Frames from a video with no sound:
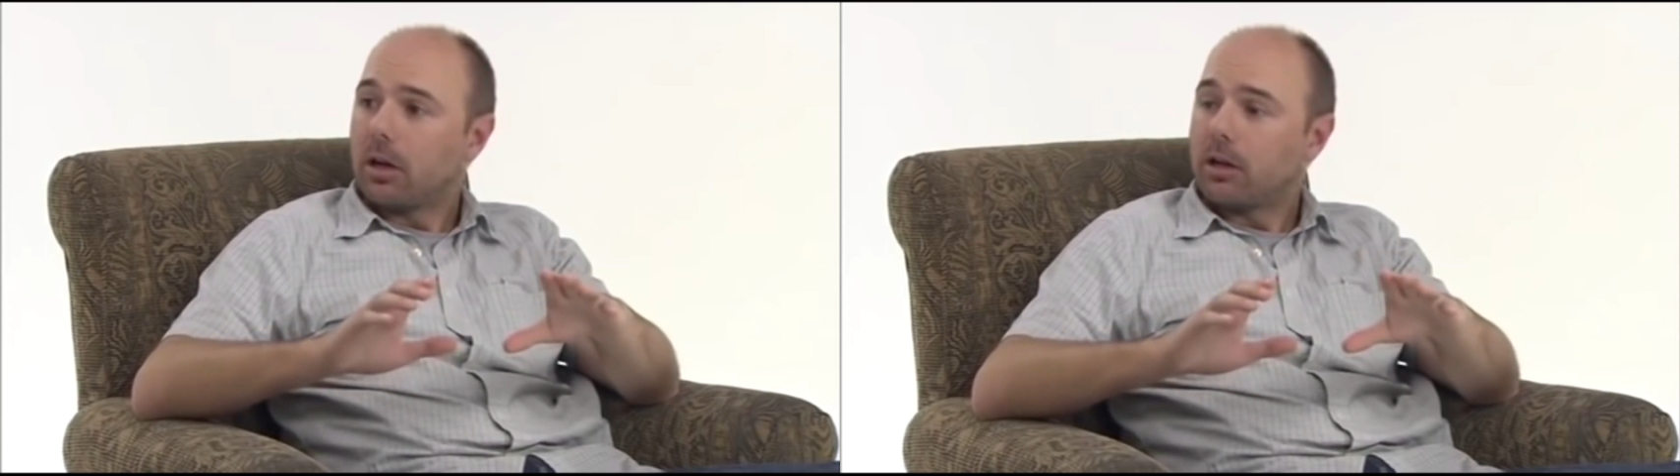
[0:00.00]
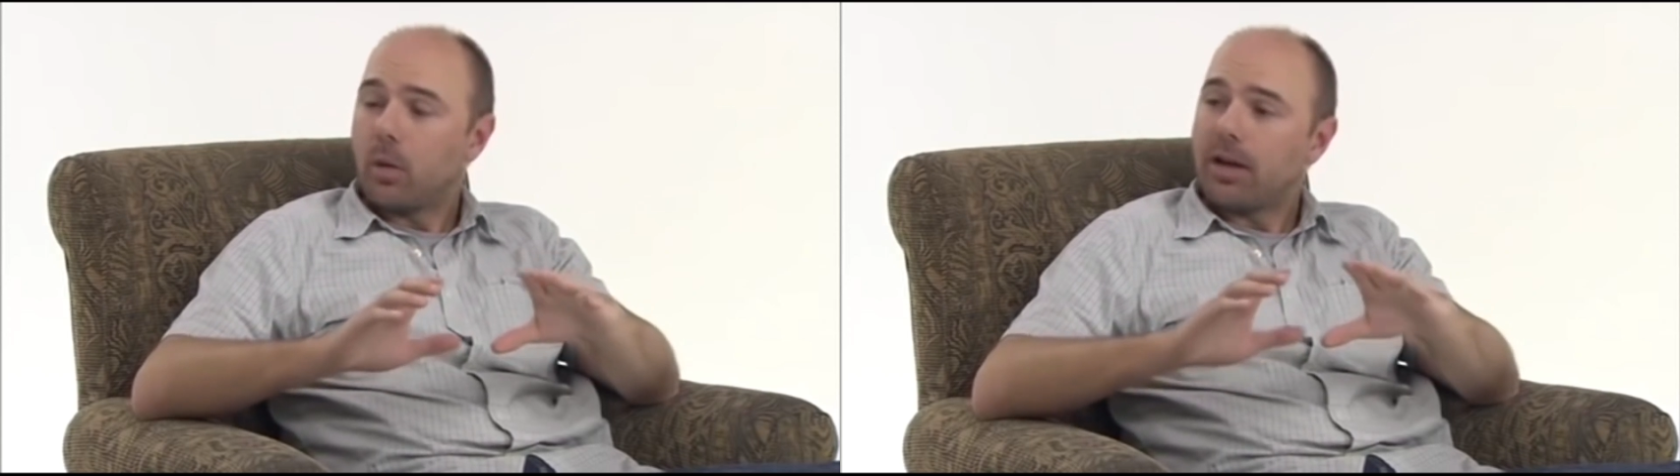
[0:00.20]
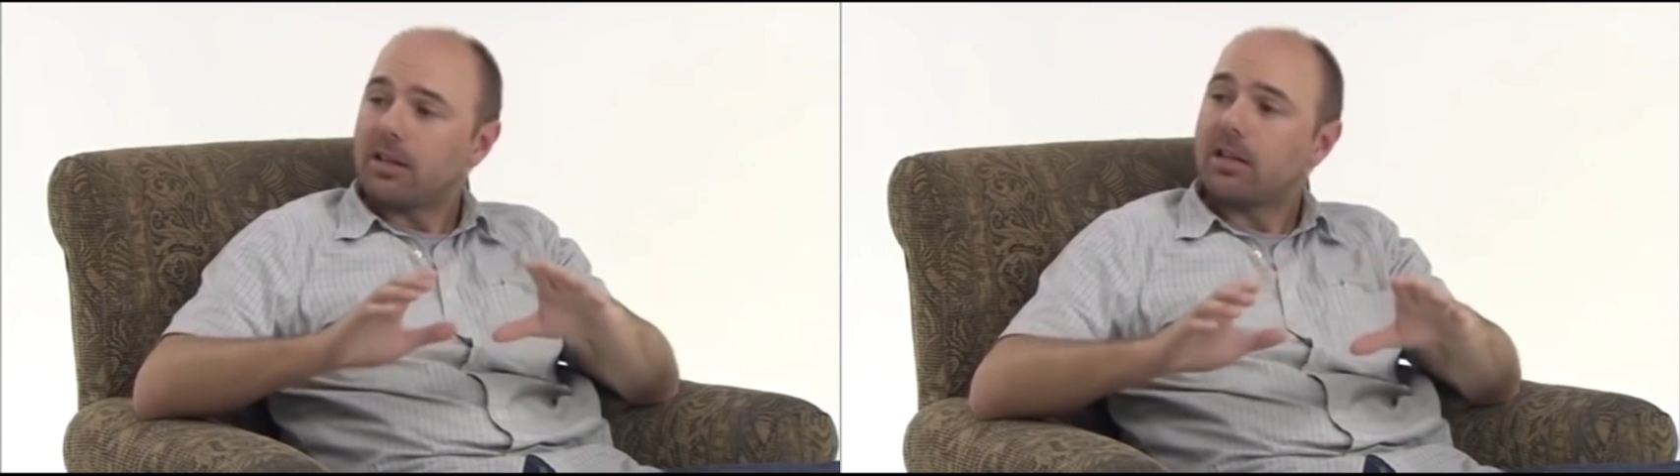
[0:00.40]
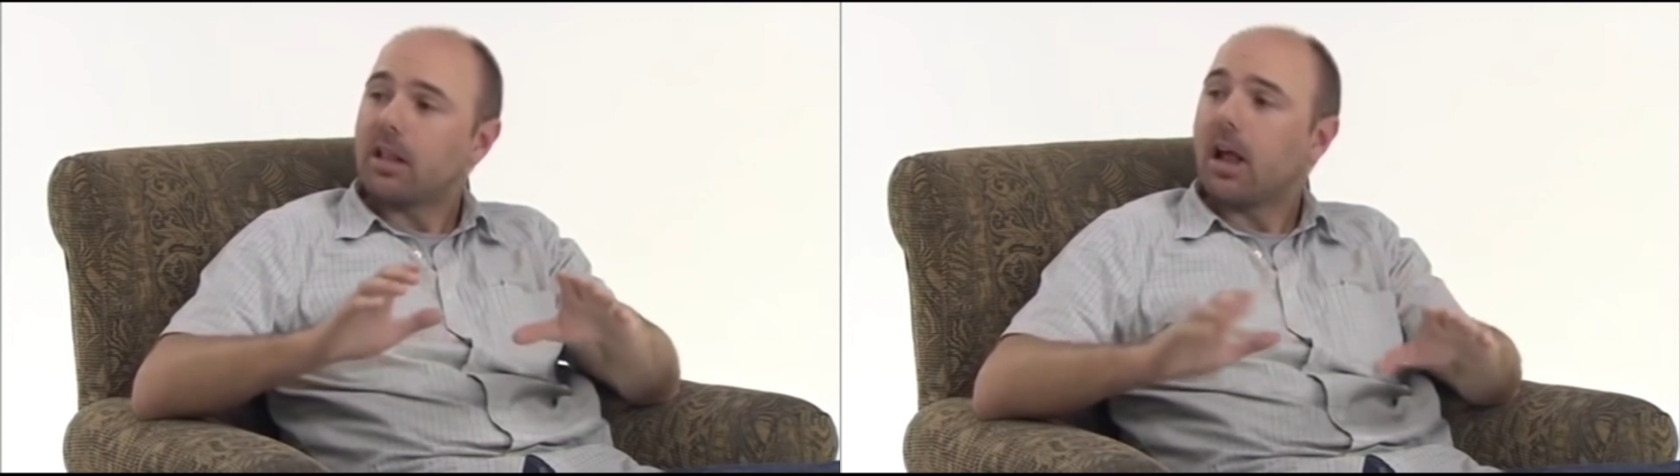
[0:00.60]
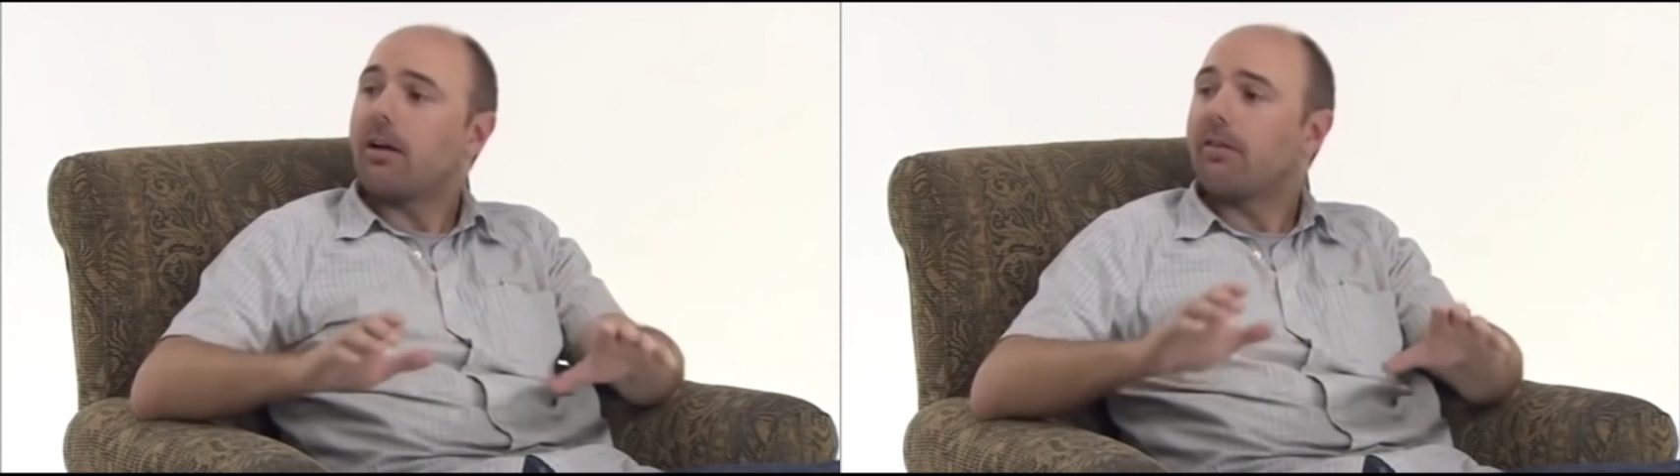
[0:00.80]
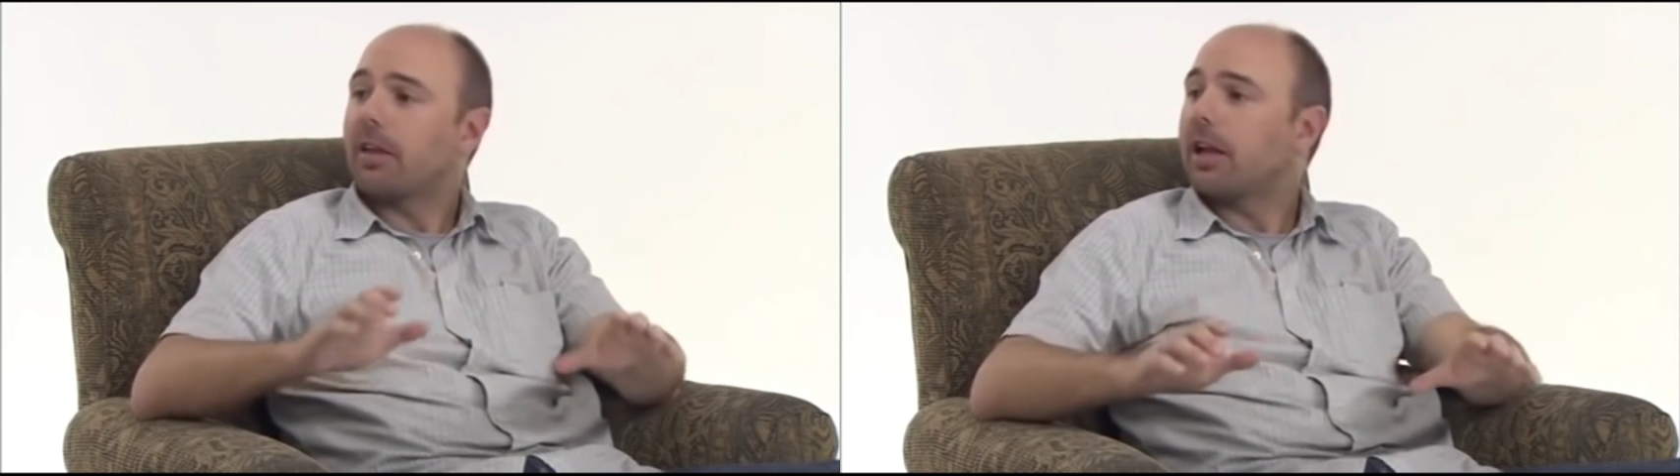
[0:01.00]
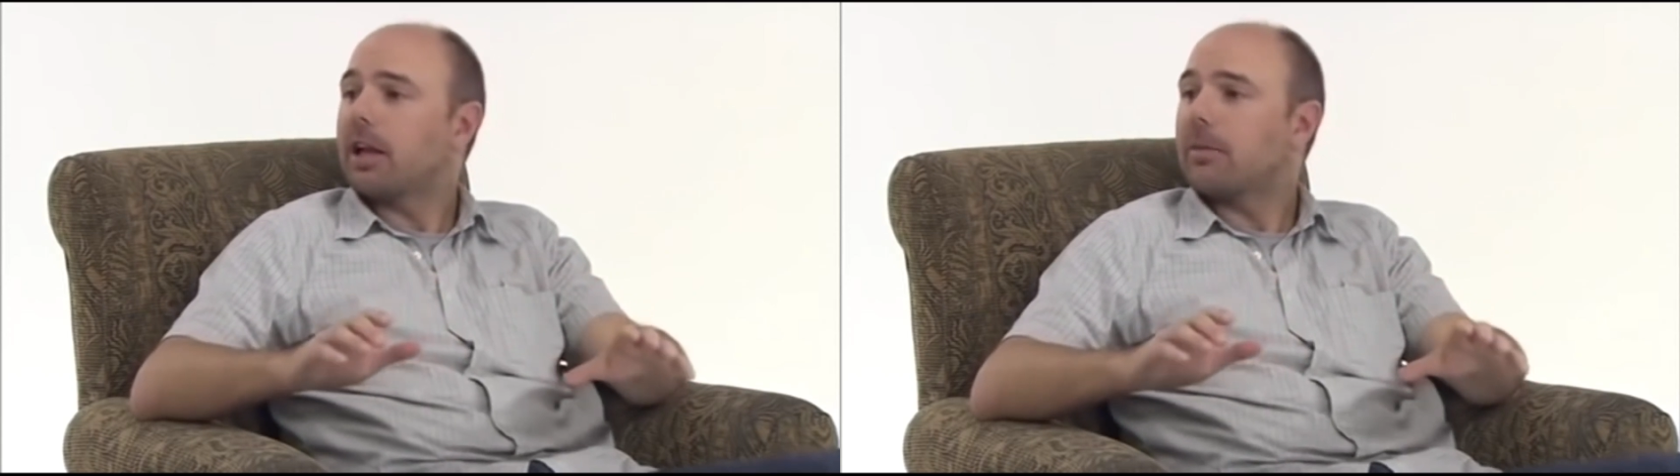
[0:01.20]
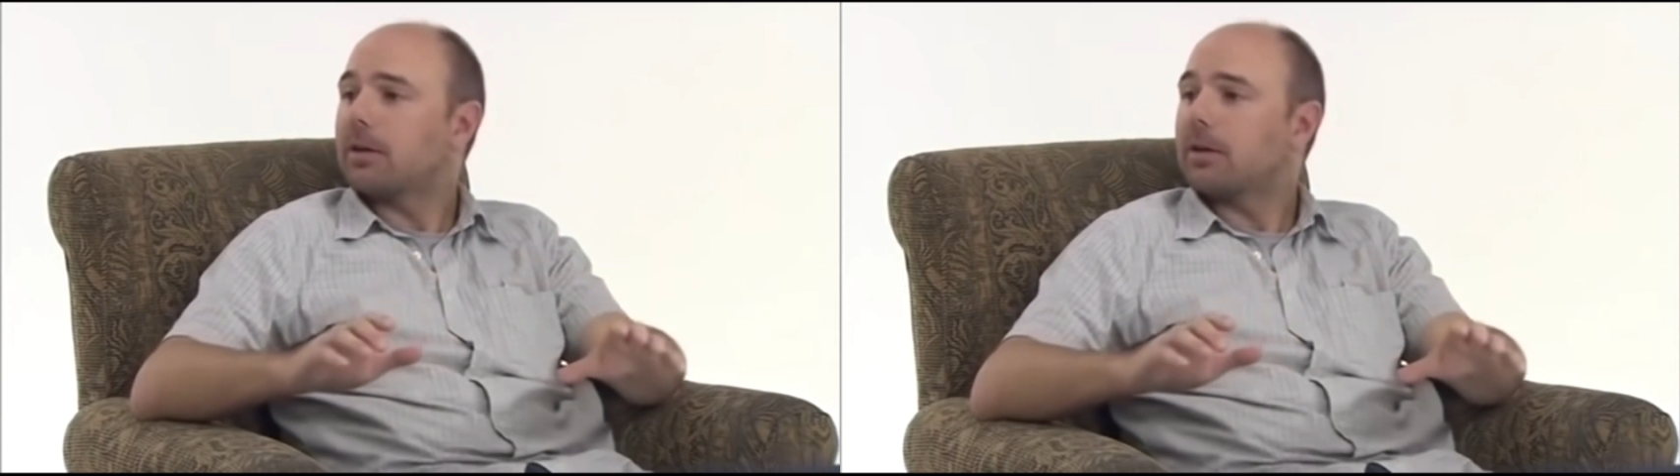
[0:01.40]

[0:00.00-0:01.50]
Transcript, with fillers: he's wasting his life thinking